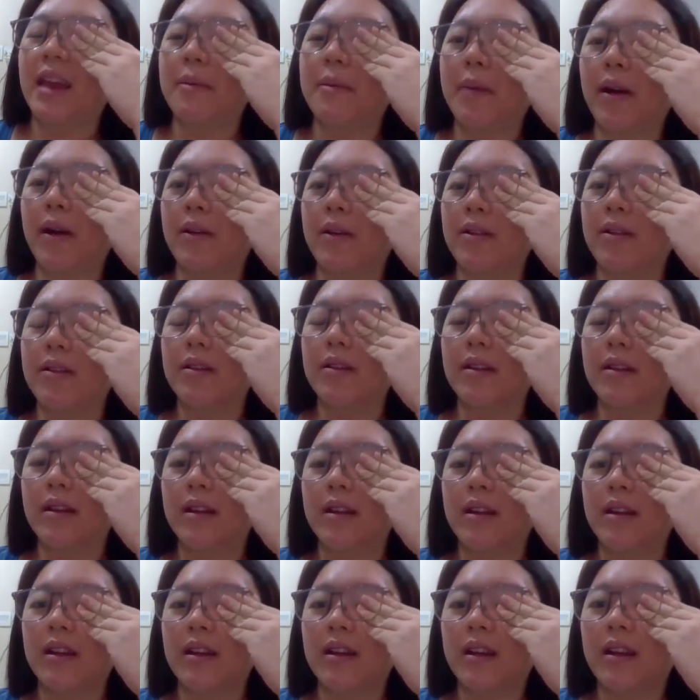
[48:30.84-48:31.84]
came out?
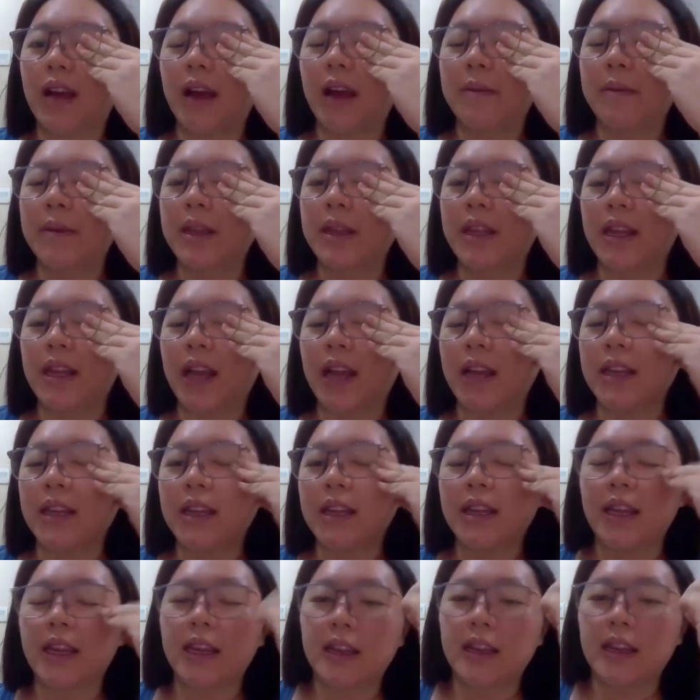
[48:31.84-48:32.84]
I mean, did
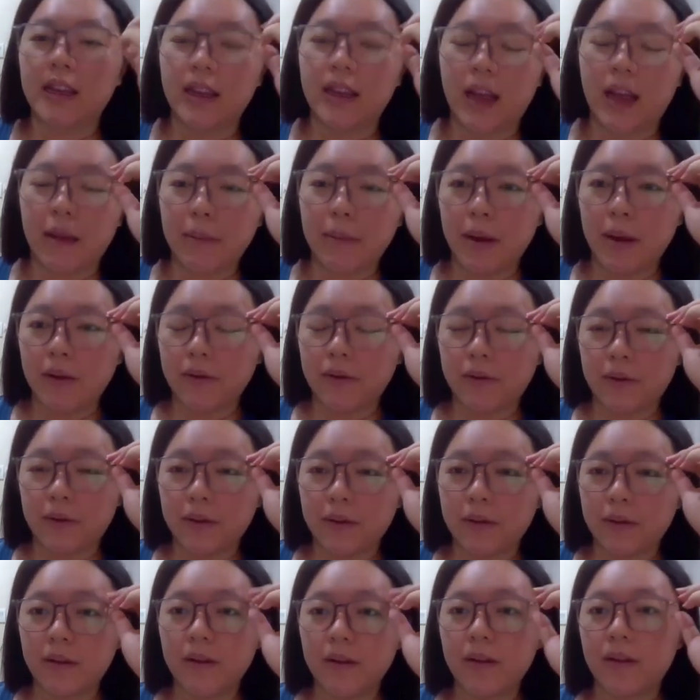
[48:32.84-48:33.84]
anything come out
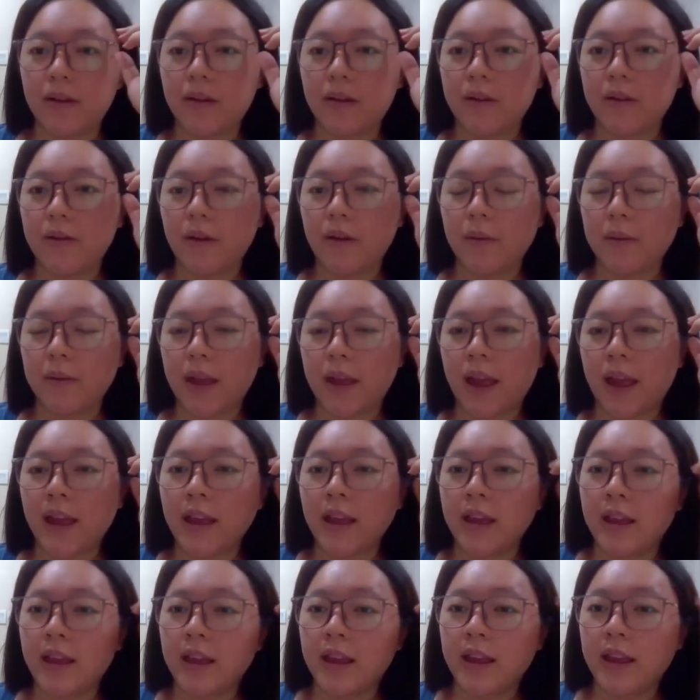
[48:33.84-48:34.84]
from
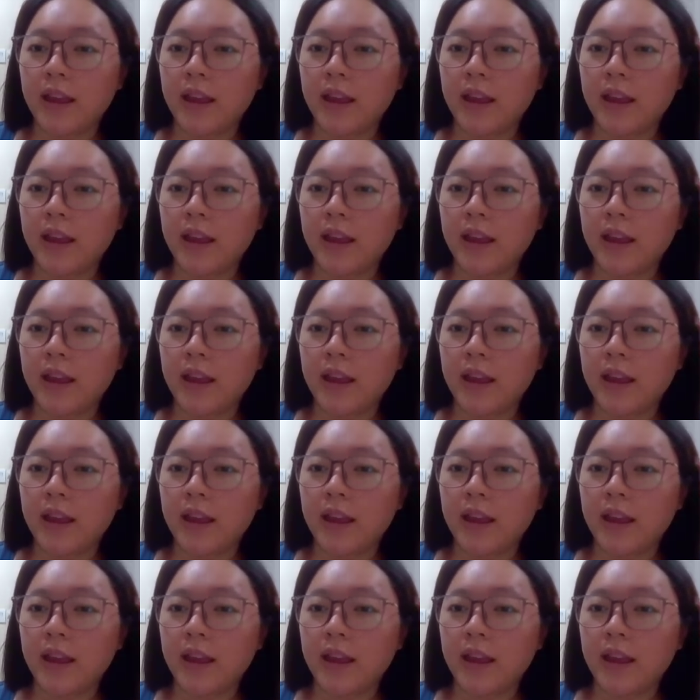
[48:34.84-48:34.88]
there?